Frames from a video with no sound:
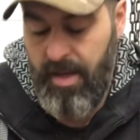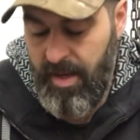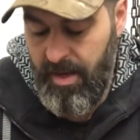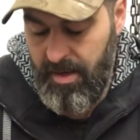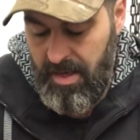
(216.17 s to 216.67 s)

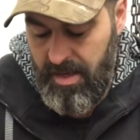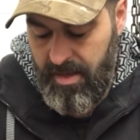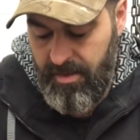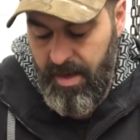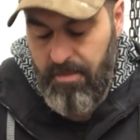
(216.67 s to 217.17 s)
and
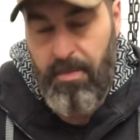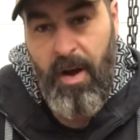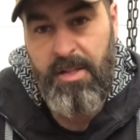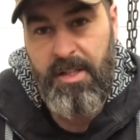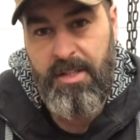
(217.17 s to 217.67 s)
then
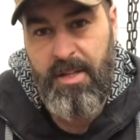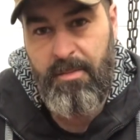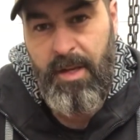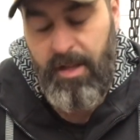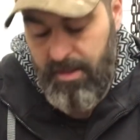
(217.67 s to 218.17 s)
process the
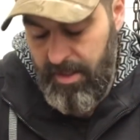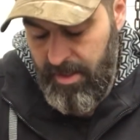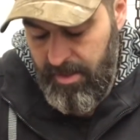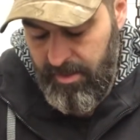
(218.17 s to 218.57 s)
meat,